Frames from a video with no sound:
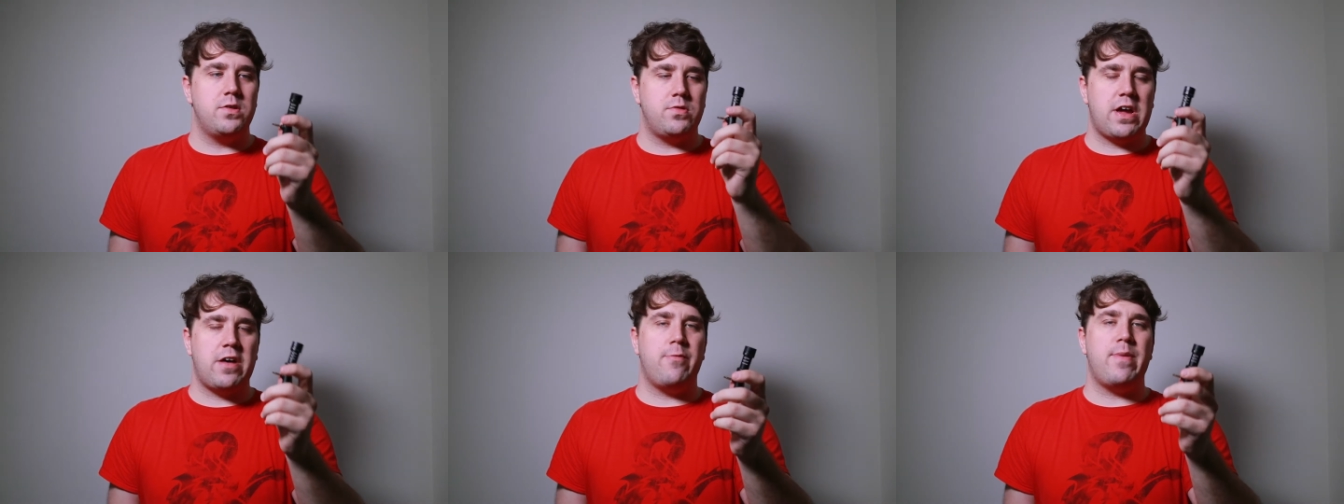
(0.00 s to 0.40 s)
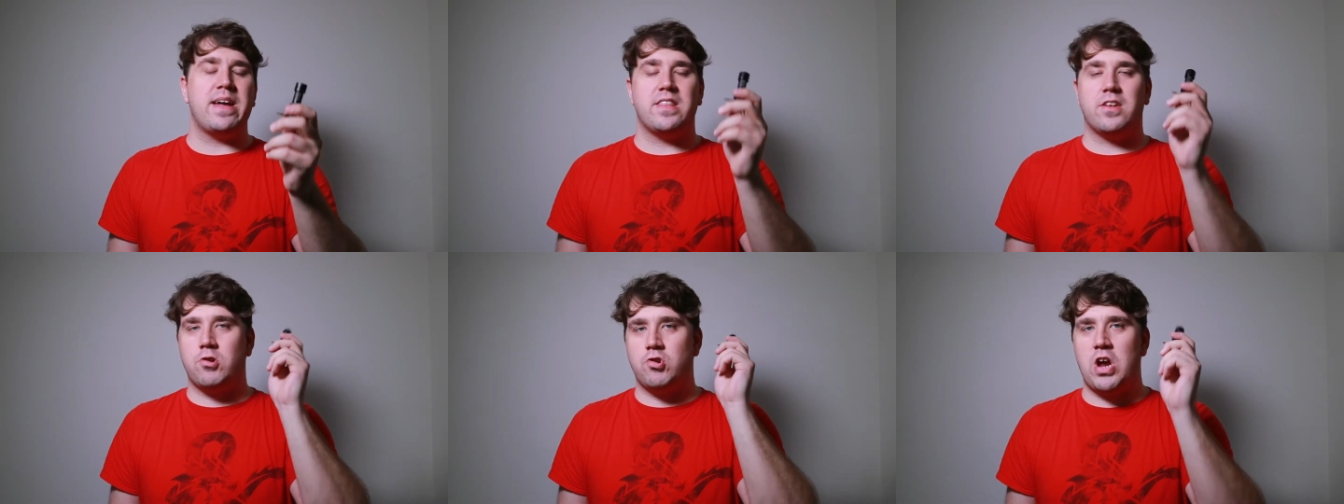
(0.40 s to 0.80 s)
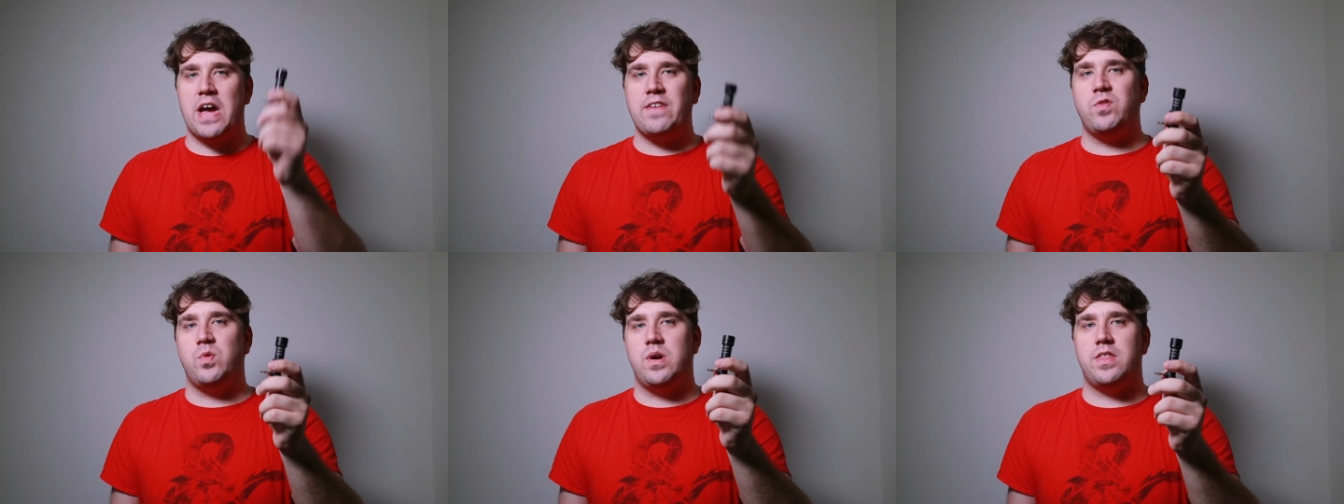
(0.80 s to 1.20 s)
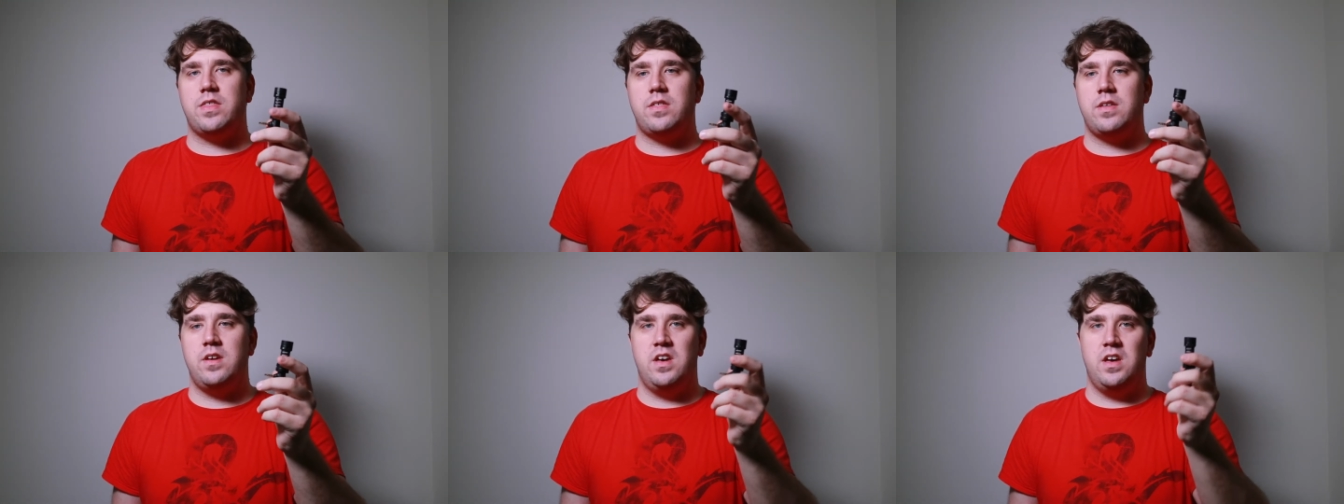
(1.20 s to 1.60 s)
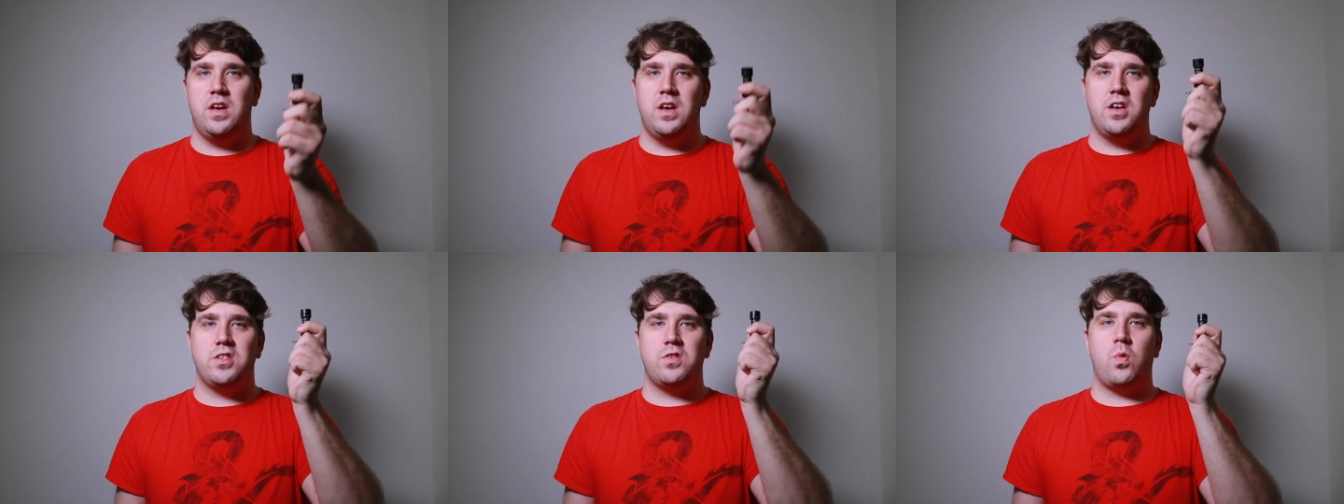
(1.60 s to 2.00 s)
travel bag to travel with.
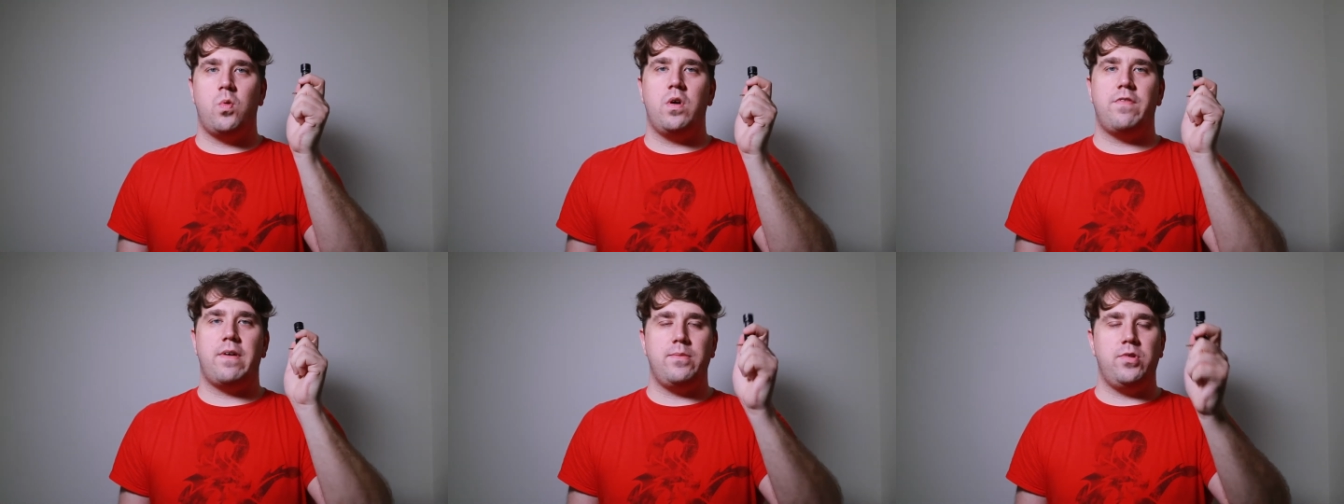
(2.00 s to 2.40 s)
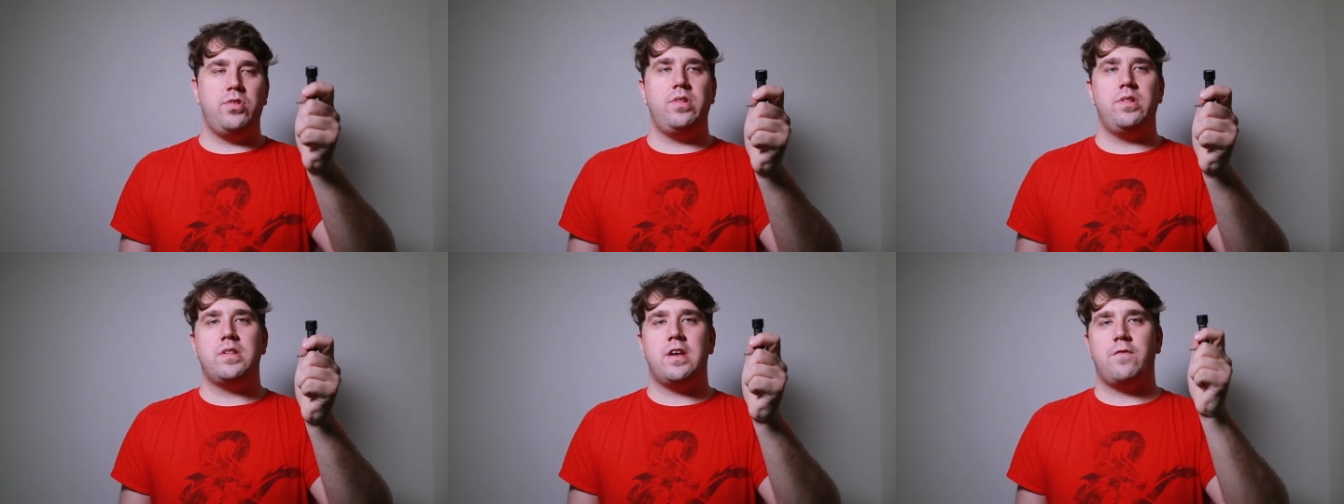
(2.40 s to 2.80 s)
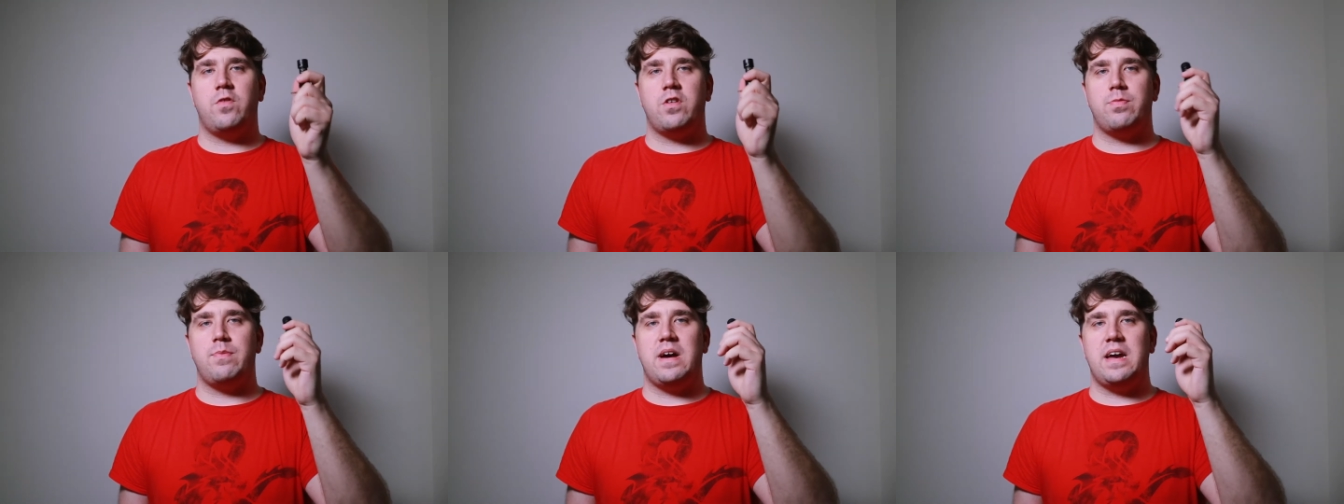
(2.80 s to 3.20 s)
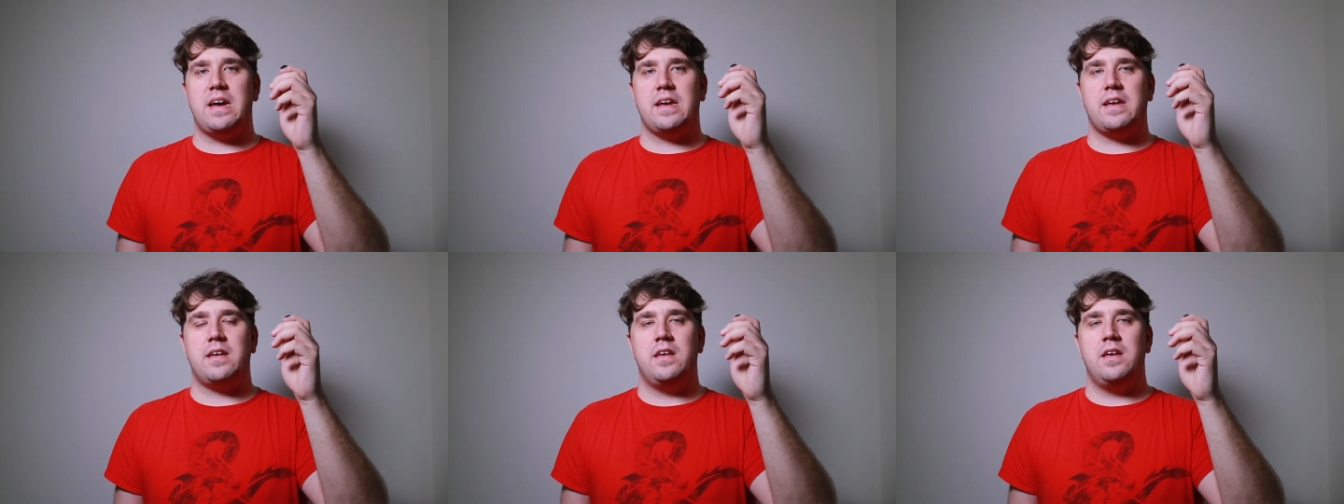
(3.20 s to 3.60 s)
So if I'm using stuff with my,